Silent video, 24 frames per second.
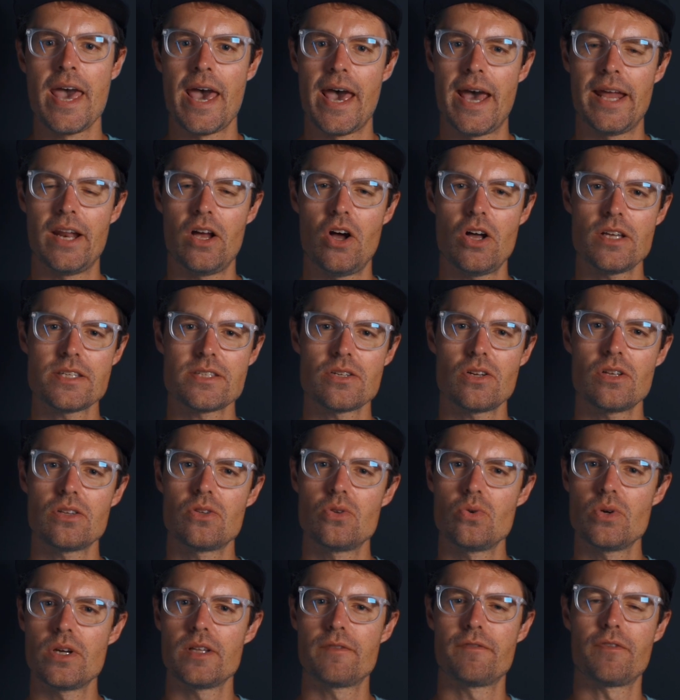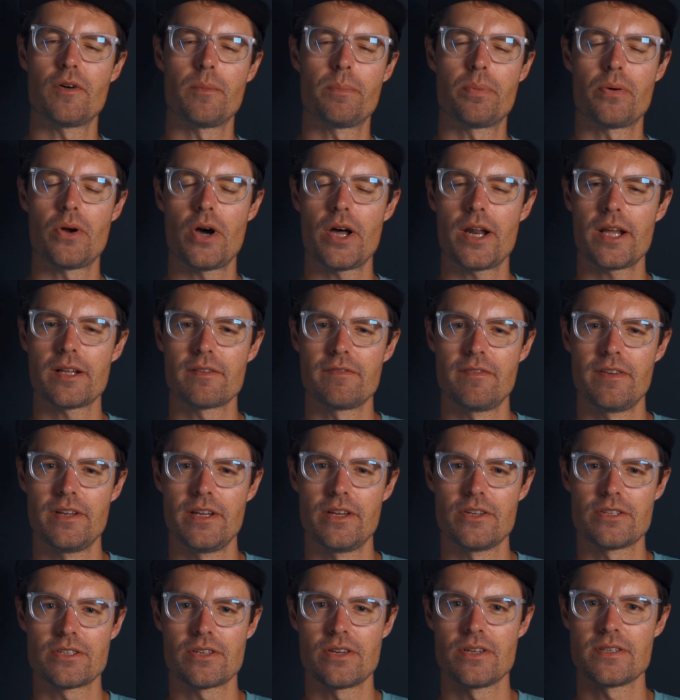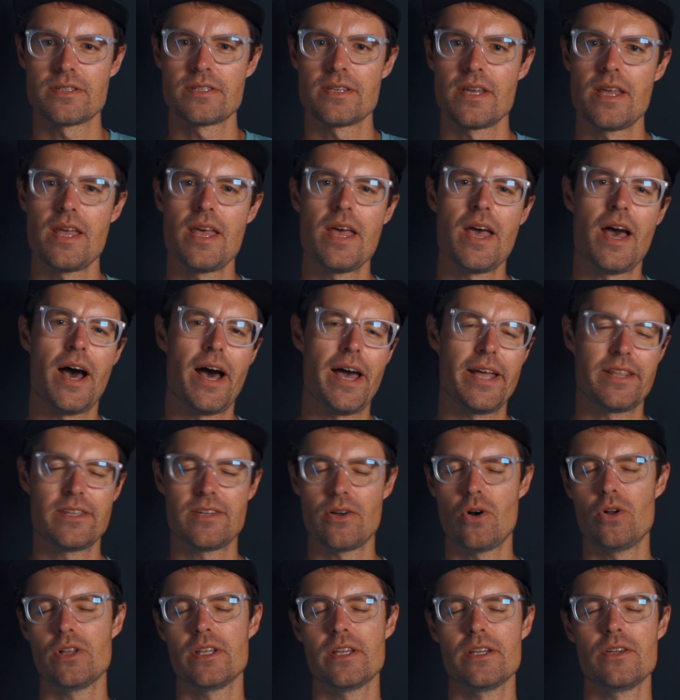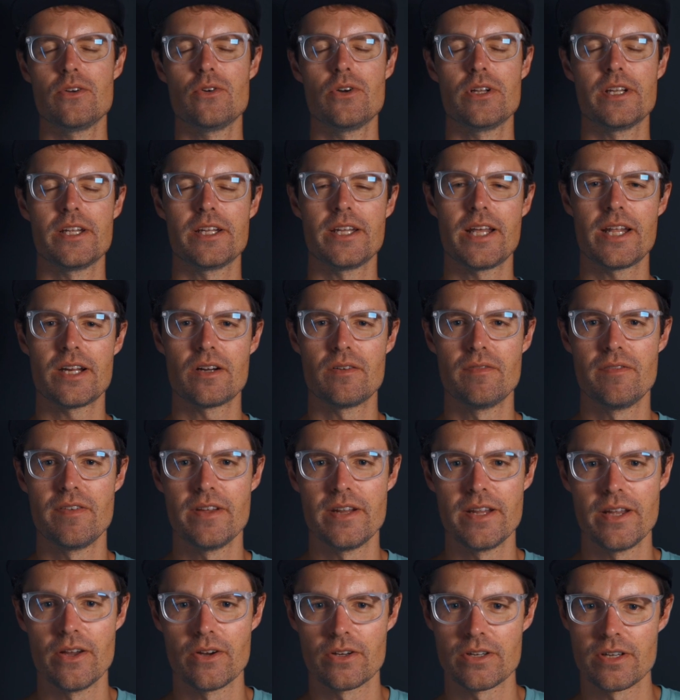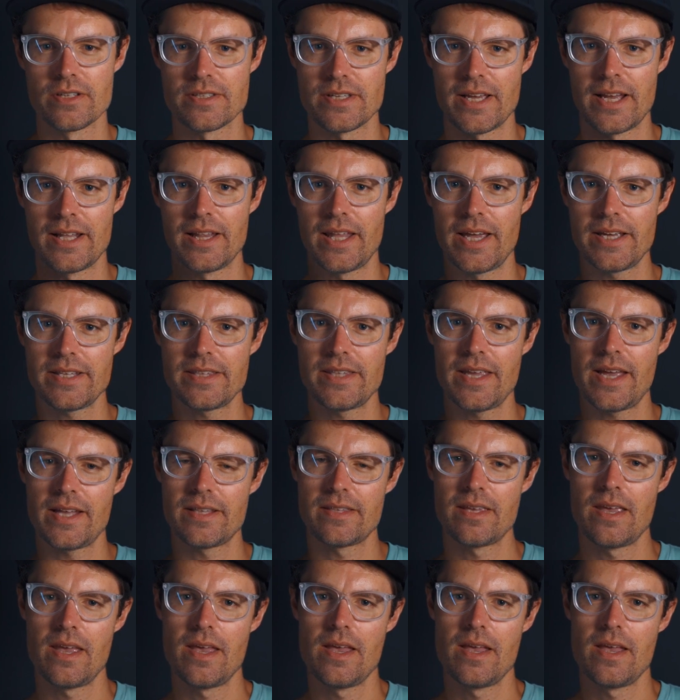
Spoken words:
And also do it for product videos, because I told you in another video, because I like that